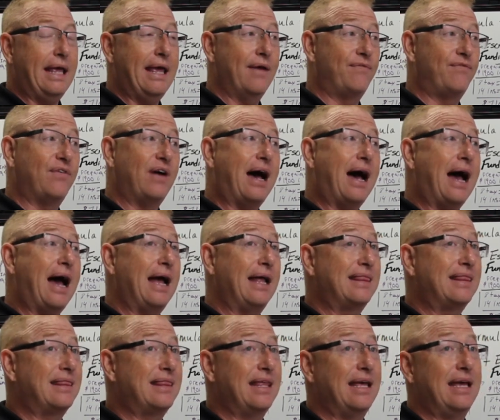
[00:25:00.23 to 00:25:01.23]
if I
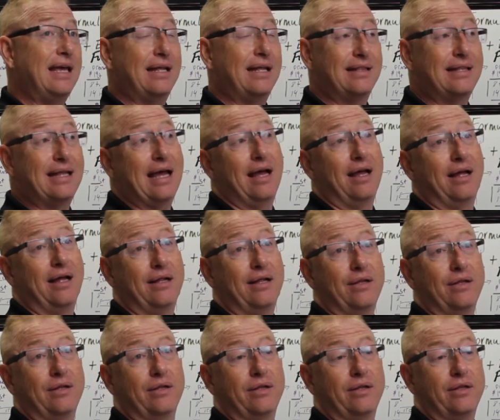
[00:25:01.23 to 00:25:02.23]
think that
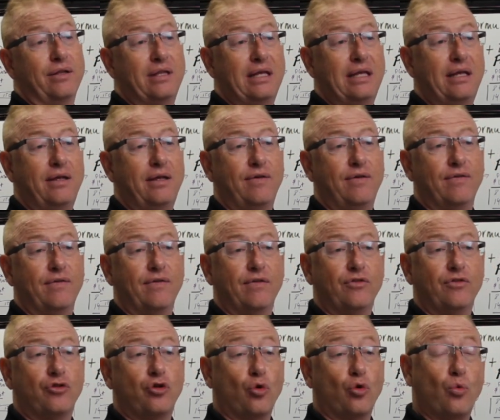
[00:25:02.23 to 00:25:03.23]
the
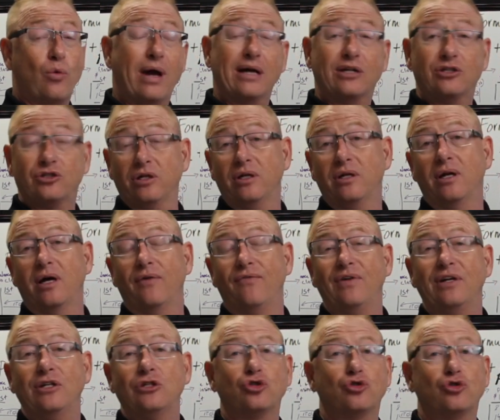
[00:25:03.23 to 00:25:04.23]
direction
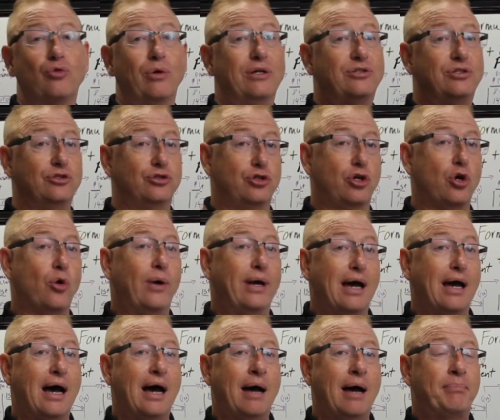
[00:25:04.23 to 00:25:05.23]
of interest rates is
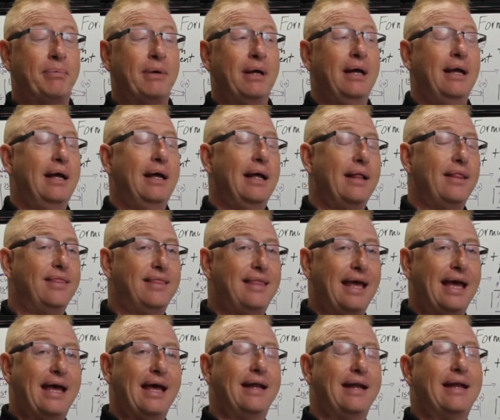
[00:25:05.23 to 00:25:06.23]
going up,
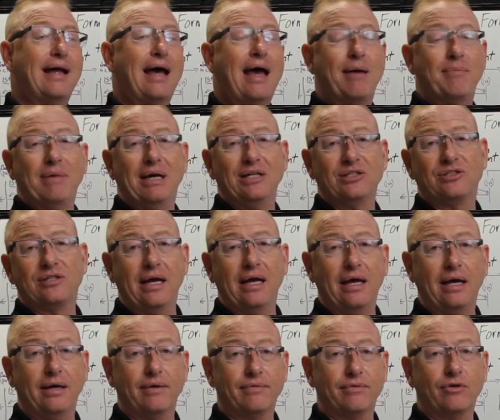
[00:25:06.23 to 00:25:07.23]
then I may
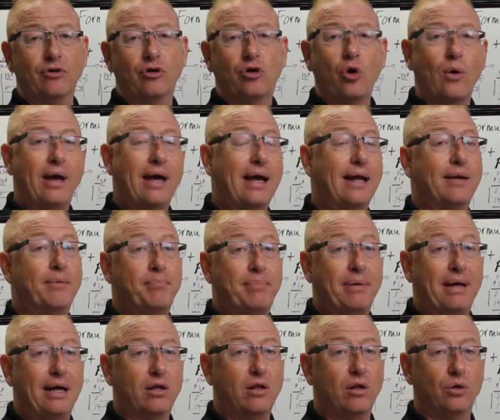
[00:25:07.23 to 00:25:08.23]
say go ahead and
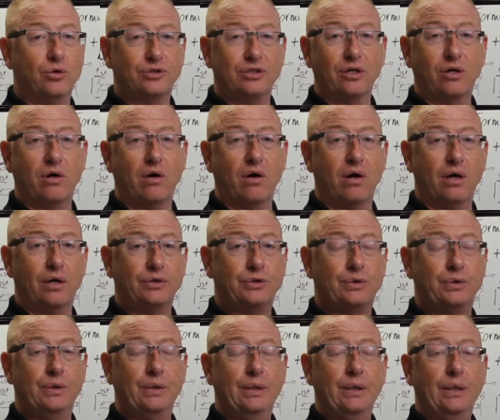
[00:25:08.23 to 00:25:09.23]
pay closing
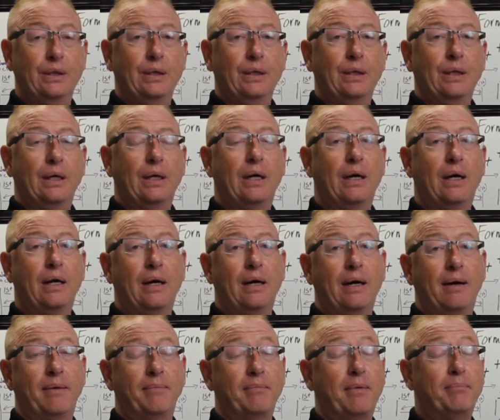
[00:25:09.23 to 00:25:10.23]
cost.
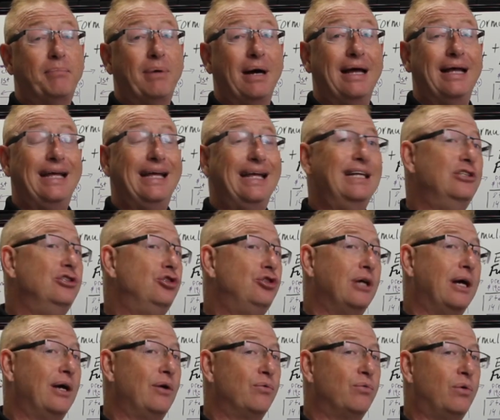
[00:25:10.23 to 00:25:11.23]
But in
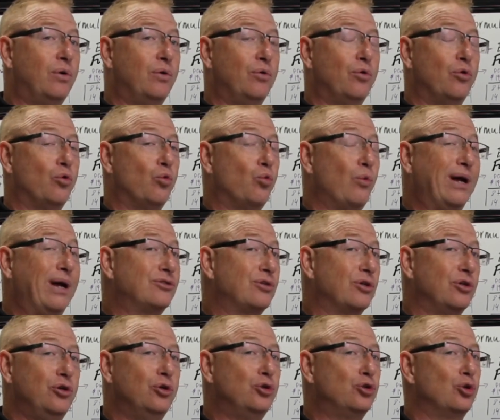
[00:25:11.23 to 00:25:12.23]
general,
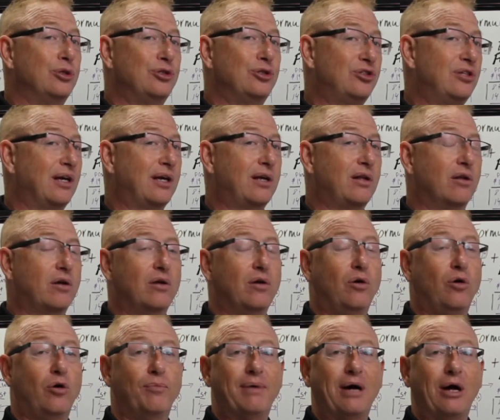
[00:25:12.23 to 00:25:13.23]
rates are usually
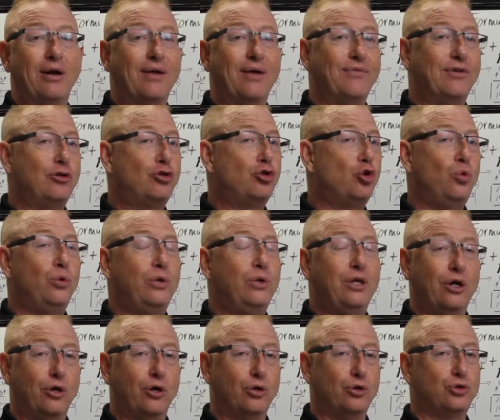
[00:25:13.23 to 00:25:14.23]
cyclical about every 2
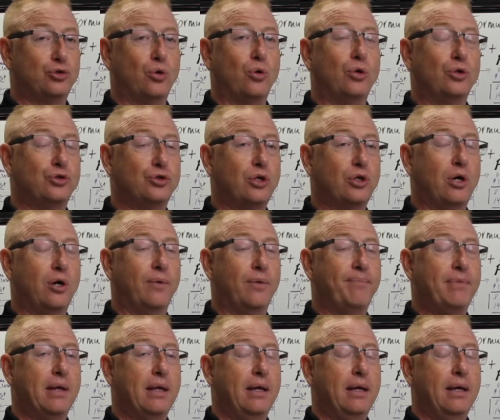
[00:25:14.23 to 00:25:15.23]
years or so.